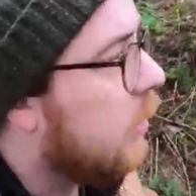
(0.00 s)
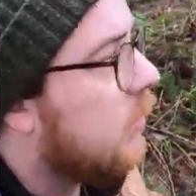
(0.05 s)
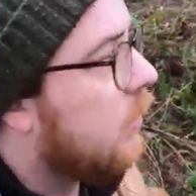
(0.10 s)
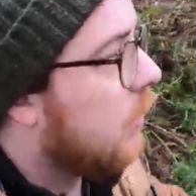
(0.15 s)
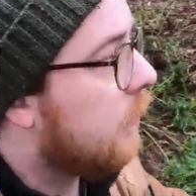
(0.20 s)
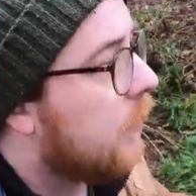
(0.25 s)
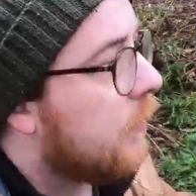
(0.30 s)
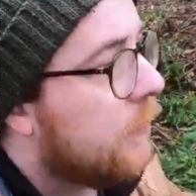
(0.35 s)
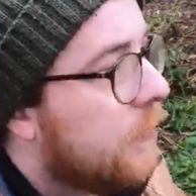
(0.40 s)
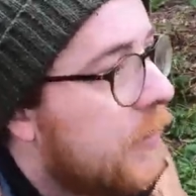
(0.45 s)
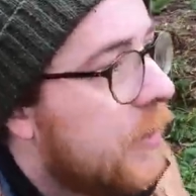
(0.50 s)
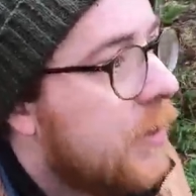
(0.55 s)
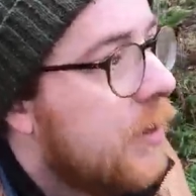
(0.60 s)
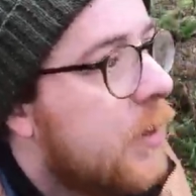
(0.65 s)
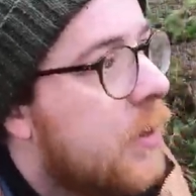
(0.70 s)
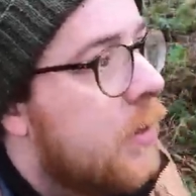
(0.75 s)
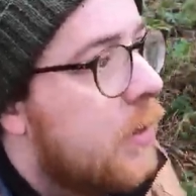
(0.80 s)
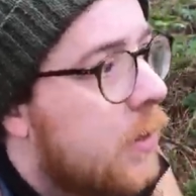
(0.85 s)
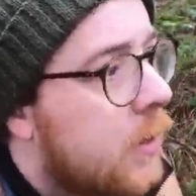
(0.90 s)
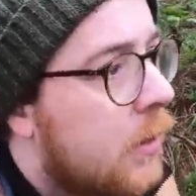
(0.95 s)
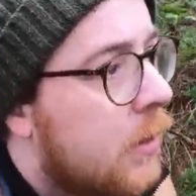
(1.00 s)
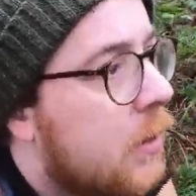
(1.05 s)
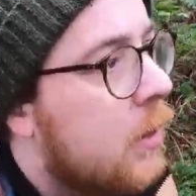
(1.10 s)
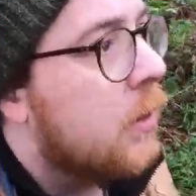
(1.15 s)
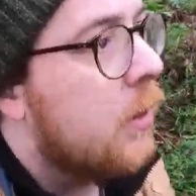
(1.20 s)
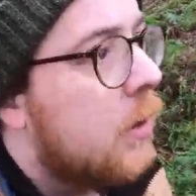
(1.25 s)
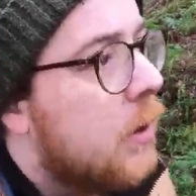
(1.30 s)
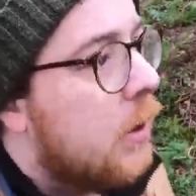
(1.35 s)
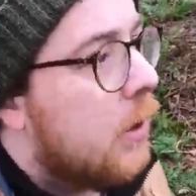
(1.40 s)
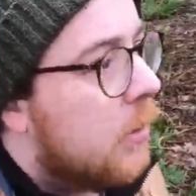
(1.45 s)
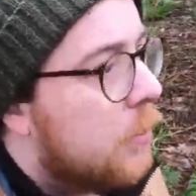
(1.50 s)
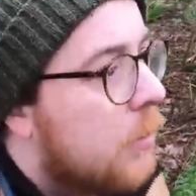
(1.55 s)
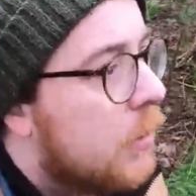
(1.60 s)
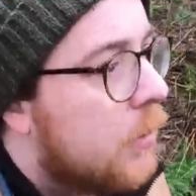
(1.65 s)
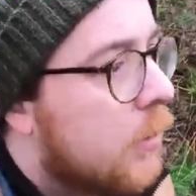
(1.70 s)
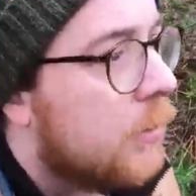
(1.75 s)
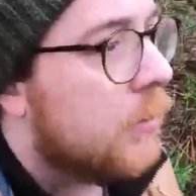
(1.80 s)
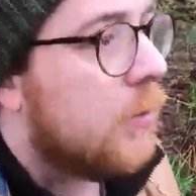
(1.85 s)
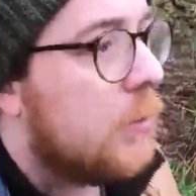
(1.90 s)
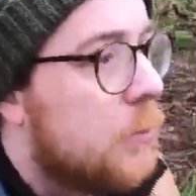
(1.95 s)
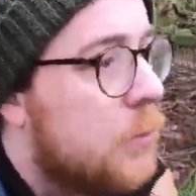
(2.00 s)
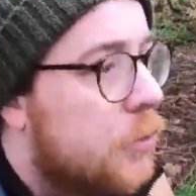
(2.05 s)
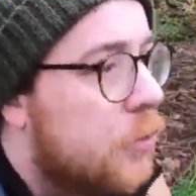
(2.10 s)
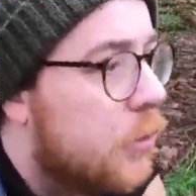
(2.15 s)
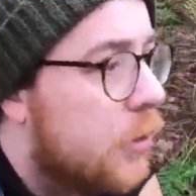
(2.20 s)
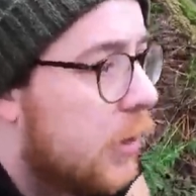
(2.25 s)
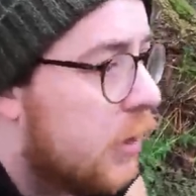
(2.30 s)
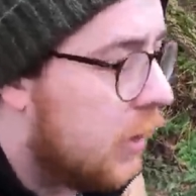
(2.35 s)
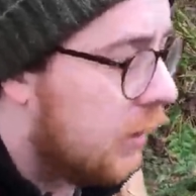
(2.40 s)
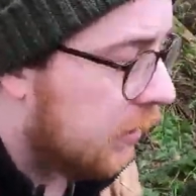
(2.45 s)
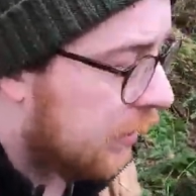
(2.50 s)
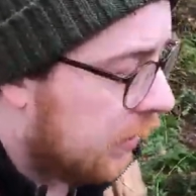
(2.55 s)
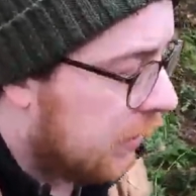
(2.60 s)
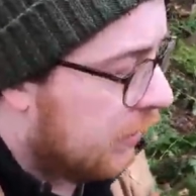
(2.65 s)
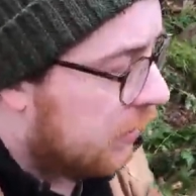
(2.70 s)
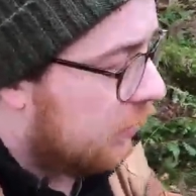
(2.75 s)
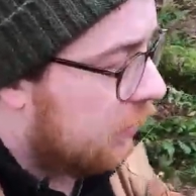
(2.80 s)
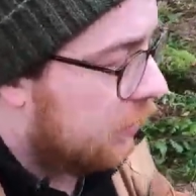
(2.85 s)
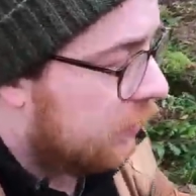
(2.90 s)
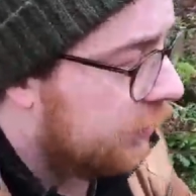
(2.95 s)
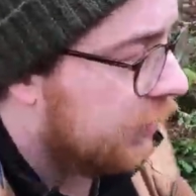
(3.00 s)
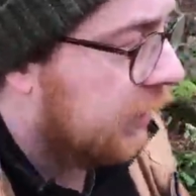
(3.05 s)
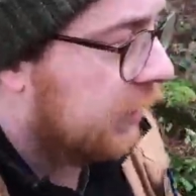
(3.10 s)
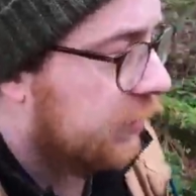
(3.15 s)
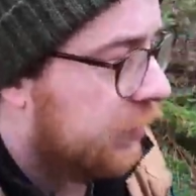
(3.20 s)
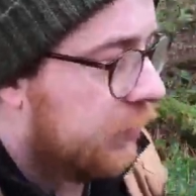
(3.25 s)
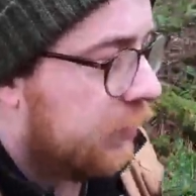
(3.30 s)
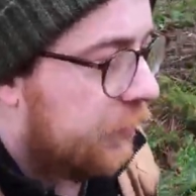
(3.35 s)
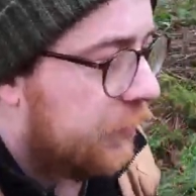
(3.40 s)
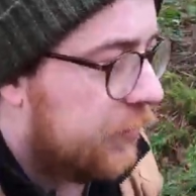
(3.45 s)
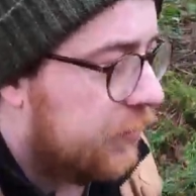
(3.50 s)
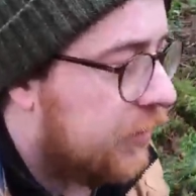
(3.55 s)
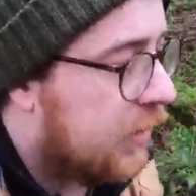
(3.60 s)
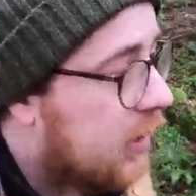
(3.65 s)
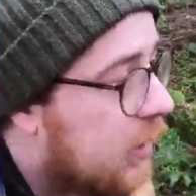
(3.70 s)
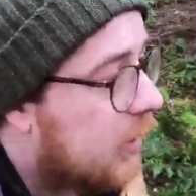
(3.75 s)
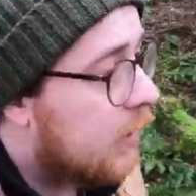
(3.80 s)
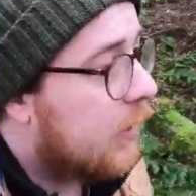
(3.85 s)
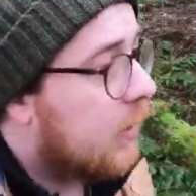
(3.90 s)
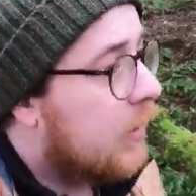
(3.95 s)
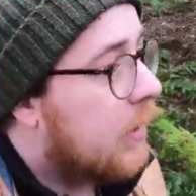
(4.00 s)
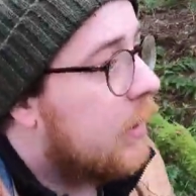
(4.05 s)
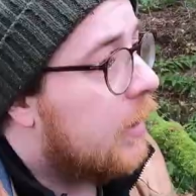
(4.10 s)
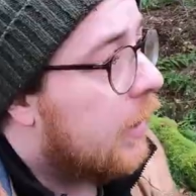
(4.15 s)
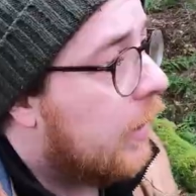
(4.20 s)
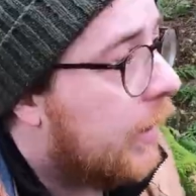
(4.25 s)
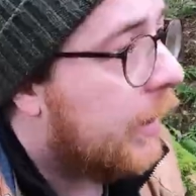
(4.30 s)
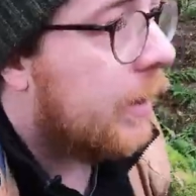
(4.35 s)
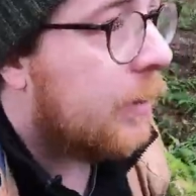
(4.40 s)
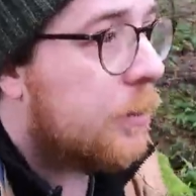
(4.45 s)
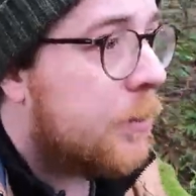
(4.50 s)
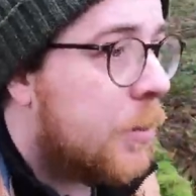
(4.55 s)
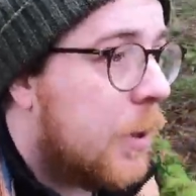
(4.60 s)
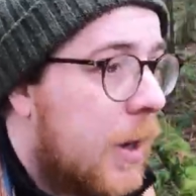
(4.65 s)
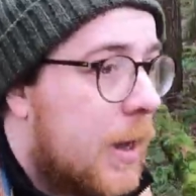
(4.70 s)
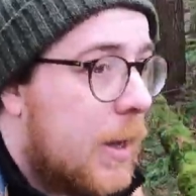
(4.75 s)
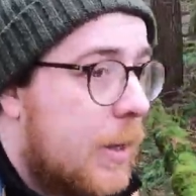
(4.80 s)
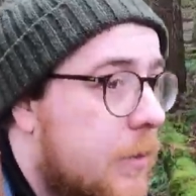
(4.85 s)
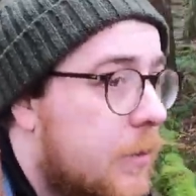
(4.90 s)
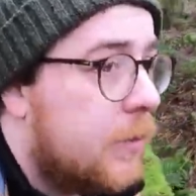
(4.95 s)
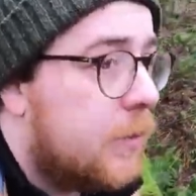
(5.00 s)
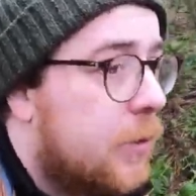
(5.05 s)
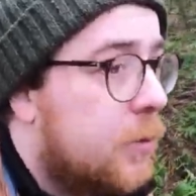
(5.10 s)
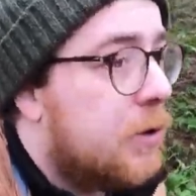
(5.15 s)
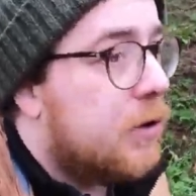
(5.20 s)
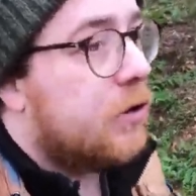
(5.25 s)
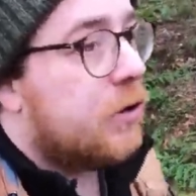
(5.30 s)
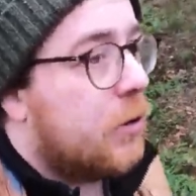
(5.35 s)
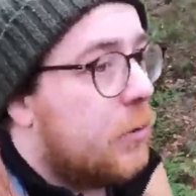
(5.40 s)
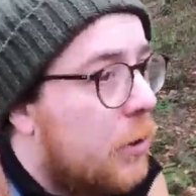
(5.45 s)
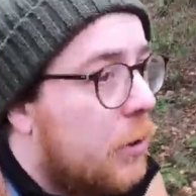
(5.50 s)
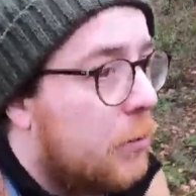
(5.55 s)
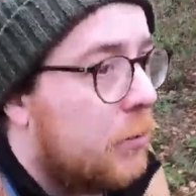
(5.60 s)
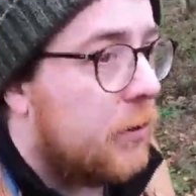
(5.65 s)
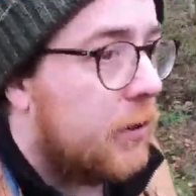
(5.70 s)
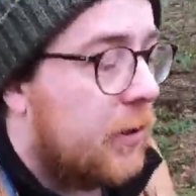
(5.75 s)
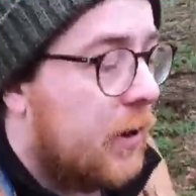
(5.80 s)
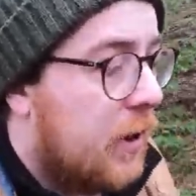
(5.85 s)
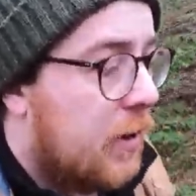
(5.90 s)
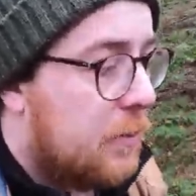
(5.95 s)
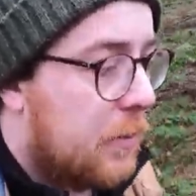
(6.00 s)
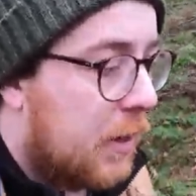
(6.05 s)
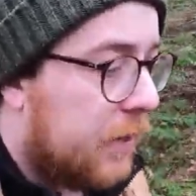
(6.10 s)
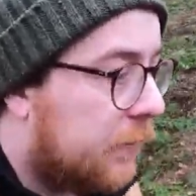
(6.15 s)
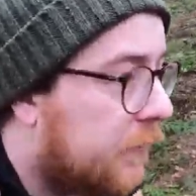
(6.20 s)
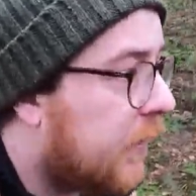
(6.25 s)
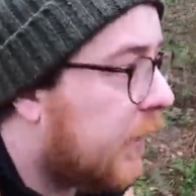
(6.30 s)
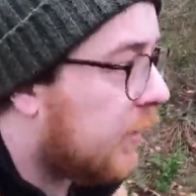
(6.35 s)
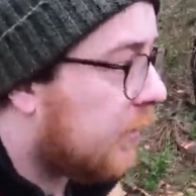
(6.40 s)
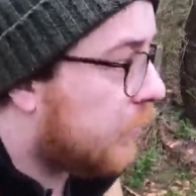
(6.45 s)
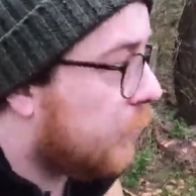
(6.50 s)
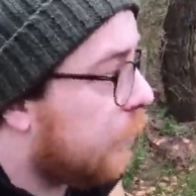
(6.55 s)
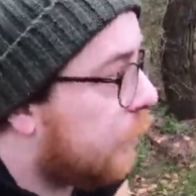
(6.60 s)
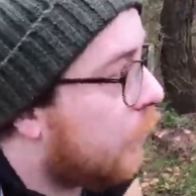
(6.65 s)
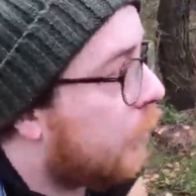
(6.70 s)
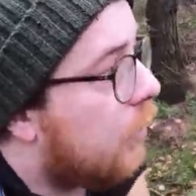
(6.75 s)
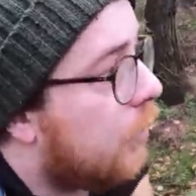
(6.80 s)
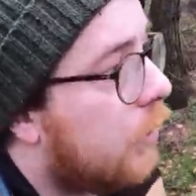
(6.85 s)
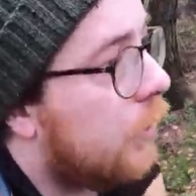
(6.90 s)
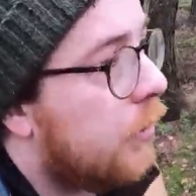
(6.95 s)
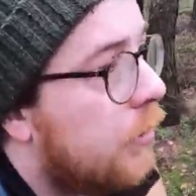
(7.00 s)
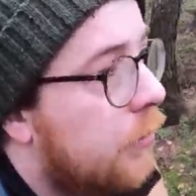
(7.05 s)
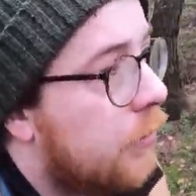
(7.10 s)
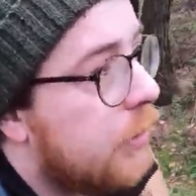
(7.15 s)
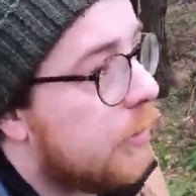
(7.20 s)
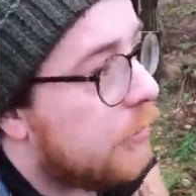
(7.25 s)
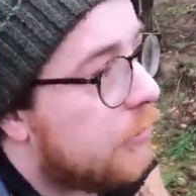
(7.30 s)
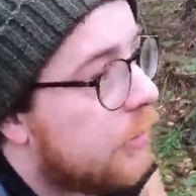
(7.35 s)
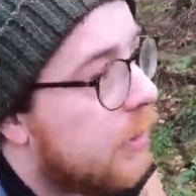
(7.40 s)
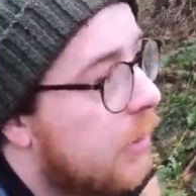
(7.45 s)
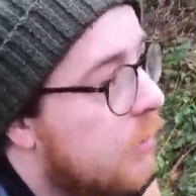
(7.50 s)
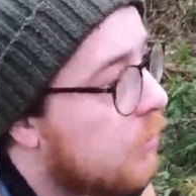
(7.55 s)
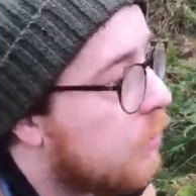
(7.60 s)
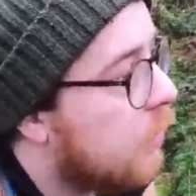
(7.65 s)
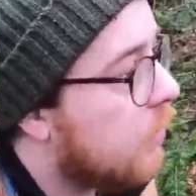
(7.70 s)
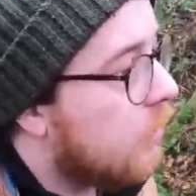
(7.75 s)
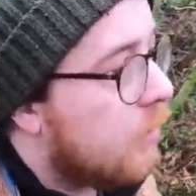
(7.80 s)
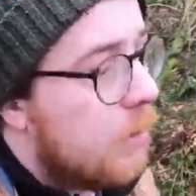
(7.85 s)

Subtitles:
never fear, because I'm sure I can get another chance to visit. But aye, just a wee shout out to them, and thanks for reaching out.